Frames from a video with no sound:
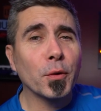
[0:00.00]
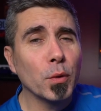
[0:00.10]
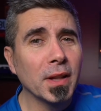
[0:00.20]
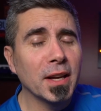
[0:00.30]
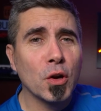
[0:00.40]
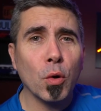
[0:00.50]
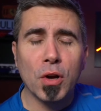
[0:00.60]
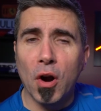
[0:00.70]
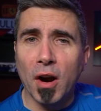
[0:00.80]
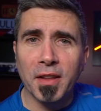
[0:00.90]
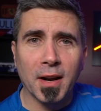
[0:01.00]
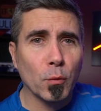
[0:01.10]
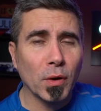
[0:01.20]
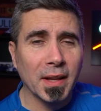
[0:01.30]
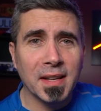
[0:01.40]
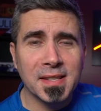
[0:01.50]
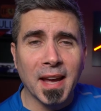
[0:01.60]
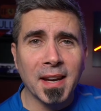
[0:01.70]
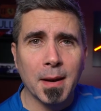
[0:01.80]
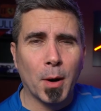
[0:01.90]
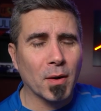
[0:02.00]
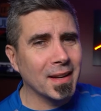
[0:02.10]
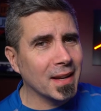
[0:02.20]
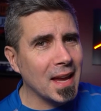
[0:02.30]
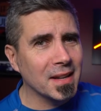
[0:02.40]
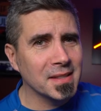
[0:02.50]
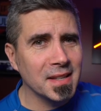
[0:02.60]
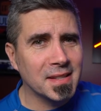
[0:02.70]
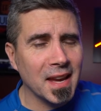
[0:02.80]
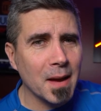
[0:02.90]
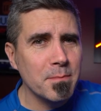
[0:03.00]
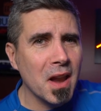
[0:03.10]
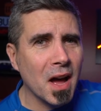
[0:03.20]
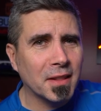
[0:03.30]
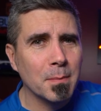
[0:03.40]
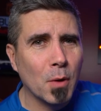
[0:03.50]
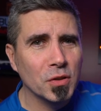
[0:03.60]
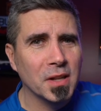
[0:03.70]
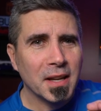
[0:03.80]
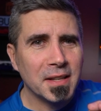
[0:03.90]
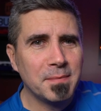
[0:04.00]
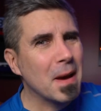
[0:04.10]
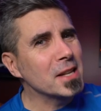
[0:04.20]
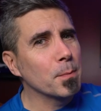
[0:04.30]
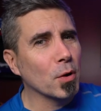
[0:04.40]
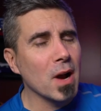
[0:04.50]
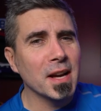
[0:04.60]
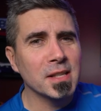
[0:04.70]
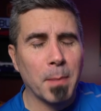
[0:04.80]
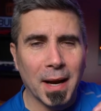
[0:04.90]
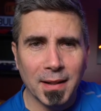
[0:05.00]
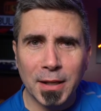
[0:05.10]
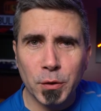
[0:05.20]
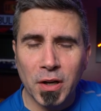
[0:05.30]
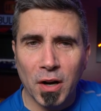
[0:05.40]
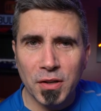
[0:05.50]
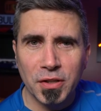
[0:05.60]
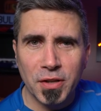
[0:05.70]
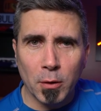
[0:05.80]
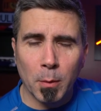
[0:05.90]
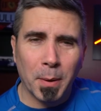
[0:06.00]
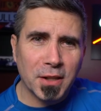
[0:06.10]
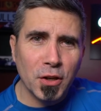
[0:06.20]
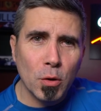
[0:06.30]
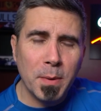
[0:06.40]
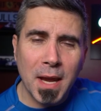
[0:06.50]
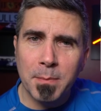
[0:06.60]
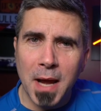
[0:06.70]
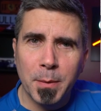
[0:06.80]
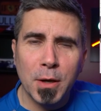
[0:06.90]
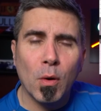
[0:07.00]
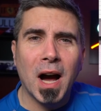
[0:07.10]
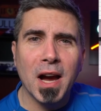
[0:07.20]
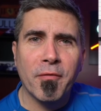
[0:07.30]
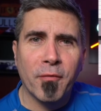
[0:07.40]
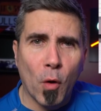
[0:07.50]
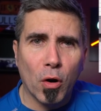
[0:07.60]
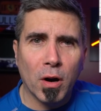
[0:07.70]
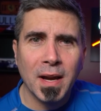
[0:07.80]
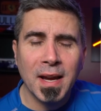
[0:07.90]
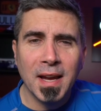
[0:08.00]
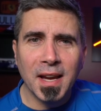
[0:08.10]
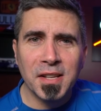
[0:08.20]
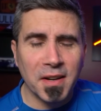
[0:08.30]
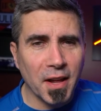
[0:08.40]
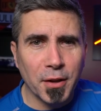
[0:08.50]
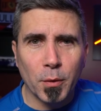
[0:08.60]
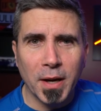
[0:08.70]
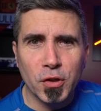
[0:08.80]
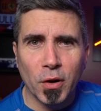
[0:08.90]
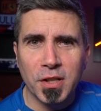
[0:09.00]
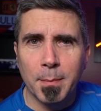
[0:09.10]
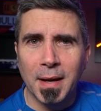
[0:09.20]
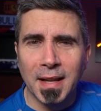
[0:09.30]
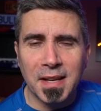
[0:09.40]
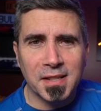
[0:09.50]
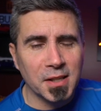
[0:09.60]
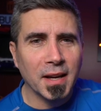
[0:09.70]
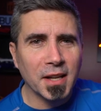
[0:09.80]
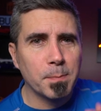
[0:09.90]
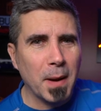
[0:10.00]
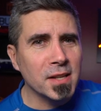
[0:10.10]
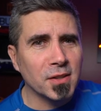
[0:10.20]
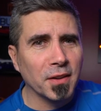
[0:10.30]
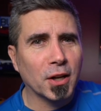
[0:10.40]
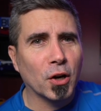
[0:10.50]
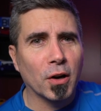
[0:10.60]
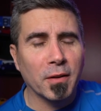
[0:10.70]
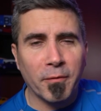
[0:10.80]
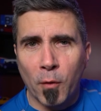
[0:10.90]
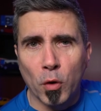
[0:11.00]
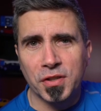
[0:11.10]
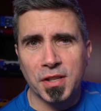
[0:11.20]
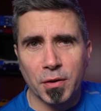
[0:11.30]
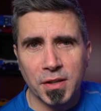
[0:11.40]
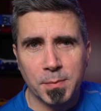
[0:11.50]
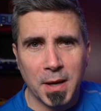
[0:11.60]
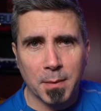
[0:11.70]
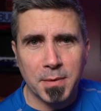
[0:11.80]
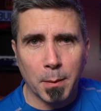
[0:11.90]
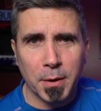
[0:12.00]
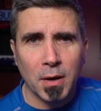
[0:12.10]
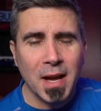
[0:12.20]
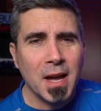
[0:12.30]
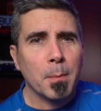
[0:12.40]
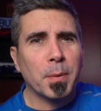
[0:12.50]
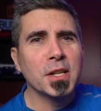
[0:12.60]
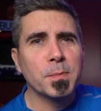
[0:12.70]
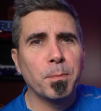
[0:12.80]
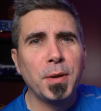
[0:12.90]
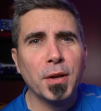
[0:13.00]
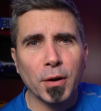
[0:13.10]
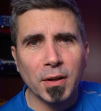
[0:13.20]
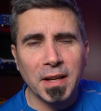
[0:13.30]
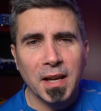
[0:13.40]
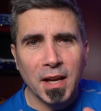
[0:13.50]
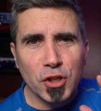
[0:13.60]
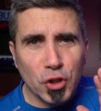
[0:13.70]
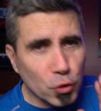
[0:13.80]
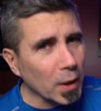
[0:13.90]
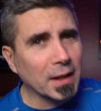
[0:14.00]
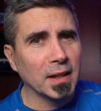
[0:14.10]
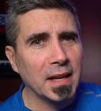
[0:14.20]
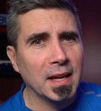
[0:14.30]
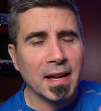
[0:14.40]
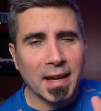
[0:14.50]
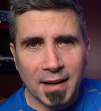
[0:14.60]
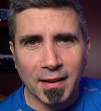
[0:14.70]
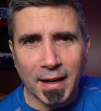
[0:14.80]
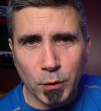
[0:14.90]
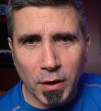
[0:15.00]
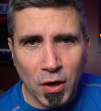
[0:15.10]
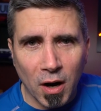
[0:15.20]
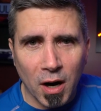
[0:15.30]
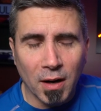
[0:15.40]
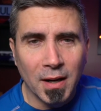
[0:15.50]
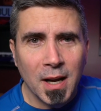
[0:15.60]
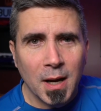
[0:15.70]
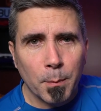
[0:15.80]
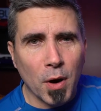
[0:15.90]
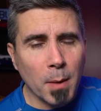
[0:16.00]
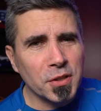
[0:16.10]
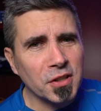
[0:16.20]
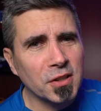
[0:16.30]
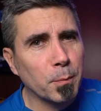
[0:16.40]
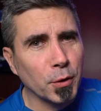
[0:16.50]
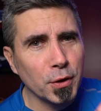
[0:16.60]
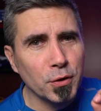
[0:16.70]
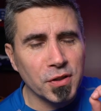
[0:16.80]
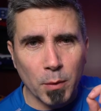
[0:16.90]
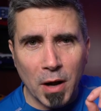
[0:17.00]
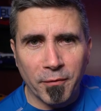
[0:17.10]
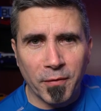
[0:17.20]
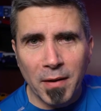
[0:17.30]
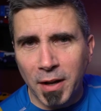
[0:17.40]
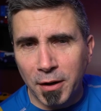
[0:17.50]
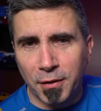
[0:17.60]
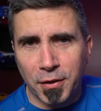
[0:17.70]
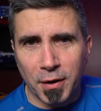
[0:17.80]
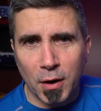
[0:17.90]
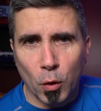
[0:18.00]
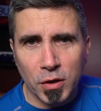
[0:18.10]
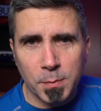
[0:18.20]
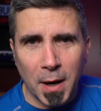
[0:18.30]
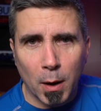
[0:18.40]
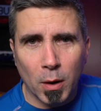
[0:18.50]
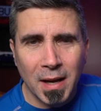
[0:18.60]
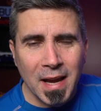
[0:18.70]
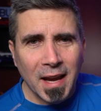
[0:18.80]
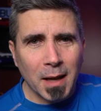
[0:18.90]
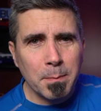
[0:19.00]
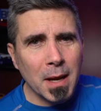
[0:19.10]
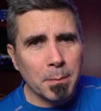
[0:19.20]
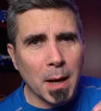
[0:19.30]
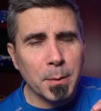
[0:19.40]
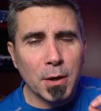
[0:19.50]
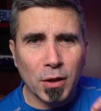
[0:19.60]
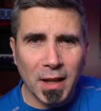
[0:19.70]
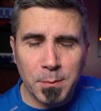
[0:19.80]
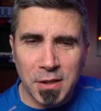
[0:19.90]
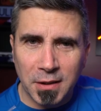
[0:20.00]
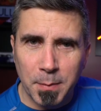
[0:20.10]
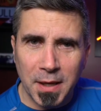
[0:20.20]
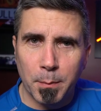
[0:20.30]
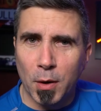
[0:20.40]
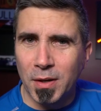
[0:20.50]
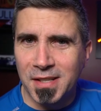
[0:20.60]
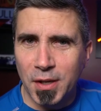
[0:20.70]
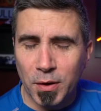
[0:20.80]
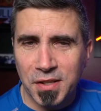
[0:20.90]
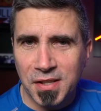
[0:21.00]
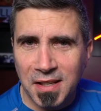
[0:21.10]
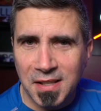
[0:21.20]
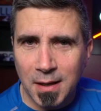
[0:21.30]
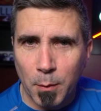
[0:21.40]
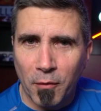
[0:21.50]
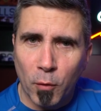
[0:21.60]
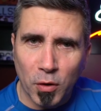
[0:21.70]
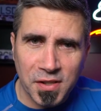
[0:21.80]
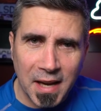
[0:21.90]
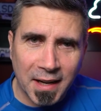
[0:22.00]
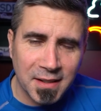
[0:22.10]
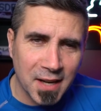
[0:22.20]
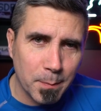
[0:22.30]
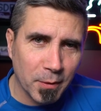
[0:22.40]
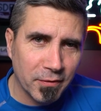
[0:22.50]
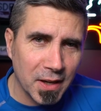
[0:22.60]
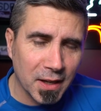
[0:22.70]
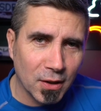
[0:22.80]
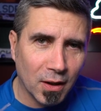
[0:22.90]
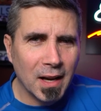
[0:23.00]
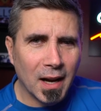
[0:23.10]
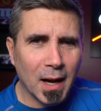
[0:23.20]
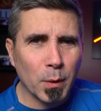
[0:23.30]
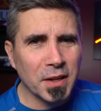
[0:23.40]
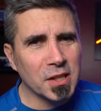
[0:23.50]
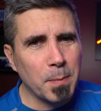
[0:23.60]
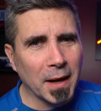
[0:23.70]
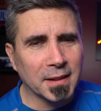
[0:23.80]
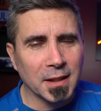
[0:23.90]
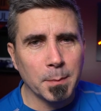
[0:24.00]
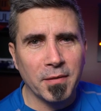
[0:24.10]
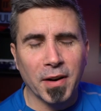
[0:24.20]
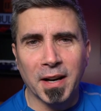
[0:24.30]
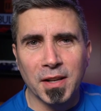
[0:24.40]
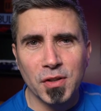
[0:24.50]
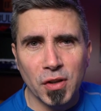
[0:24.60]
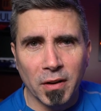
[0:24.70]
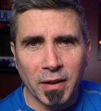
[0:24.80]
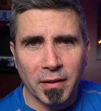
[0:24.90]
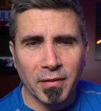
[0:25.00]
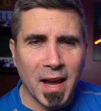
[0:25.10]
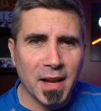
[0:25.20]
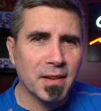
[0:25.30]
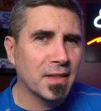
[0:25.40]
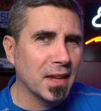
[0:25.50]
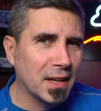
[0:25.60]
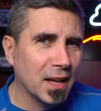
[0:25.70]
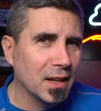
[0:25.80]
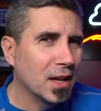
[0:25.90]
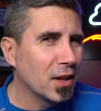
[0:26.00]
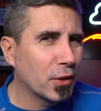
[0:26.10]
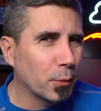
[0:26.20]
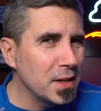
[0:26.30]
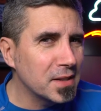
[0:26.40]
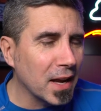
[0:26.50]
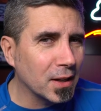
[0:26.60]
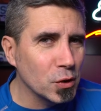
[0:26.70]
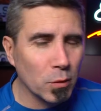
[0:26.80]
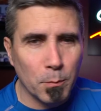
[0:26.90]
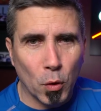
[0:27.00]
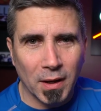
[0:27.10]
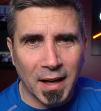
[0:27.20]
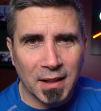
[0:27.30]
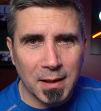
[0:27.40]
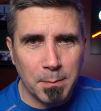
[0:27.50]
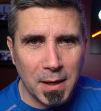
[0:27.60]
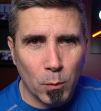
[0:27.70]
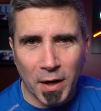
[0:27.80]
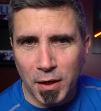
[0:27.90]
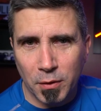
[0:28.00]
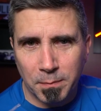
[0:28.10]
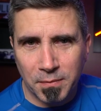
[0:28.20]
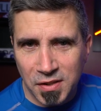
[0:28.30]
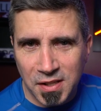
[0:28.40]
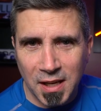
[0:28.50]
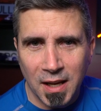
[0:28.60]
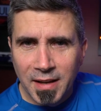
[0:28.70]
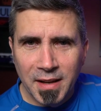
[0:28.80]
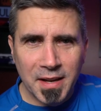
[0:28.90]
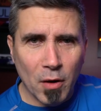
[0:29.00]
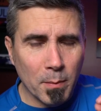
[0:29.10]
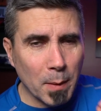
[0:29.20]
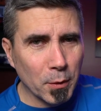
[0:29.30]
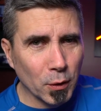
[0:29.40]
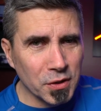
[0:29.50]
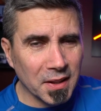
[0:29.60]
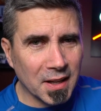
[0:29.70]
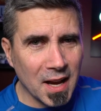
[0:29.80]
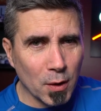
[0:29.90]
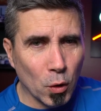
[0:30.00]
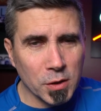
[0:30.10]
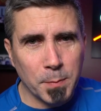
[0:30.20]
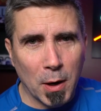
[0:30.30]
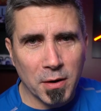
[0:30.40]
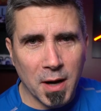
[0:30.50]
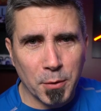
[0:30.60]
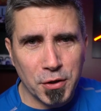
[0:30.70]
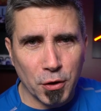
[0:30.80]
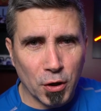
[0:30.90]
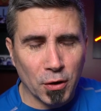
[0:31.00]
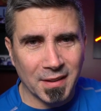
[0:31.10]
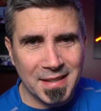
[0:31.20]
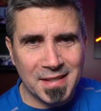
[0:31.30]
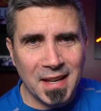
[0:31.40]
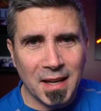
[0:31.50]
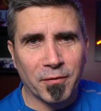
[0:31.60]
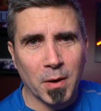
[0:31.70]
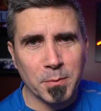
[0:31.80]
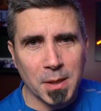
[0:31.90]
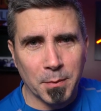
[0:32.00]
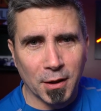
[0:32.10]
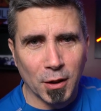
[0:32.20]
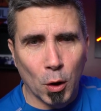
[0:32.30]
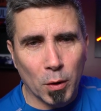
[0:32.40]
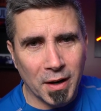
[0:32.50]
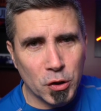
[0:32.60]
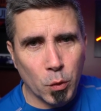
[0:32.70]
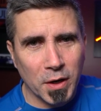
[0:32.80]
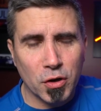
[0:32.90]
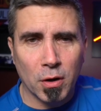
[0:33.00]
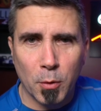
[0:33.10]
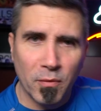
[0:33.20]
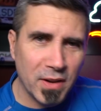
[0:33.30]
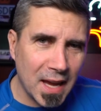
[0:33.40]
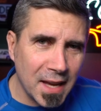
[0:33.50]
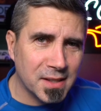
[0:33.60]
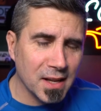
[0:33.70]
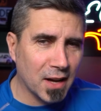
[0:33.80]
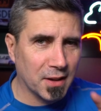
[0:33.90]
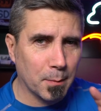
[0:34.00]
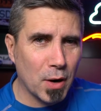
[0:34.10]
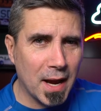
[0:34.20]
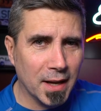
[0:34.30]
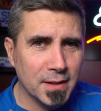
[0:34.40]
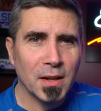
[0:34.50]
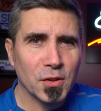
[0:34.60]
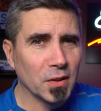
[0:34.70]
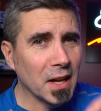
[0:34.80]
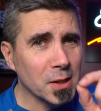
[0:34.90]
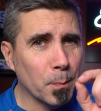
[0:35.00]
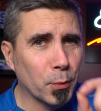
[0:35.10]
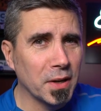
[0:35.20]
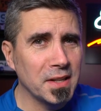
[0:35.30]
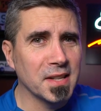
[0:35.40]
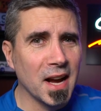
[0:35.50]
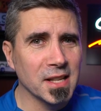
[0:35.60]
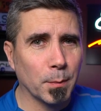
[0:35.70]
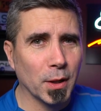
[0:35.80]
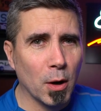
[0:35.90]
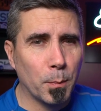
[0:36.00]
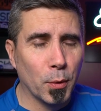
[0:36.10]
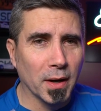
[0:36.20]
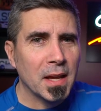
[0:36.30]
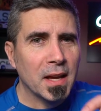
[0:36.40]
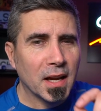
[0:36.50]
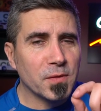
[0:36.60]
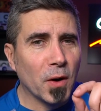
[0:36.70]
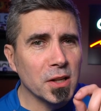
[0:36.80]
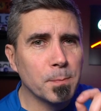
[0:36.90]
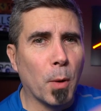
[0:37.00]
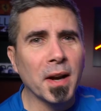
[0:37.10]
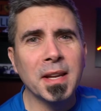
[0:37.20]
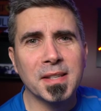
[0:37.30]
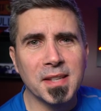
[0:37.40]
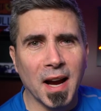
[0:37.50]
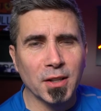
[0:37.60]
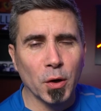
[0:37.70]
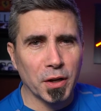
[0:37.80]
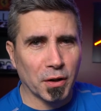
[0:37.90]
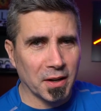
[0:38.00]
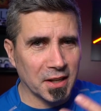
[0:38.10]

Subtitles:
really cool car that I'm really excited about, and again, as I say, I'm not the most mesmerized by electric cars in general, but the new BMW i4 is another great choice on my list. It's based on the current 4 Series BMW, but is purely, strictly an electric car. Promises to produce around 530 horsepower, and BMW claims it to be about a 0 to 60 in about 4 seconds type of vehicle. I would expect that to be very conservative, and thinking 3 seconds would more likely be what you'd see. Now remember, those are the kind of horsepower numbers you're currently seeing from some of the lower end twin turbo V8s out of the brand, so that's a pretty sizable output. As far as body design go, you're going to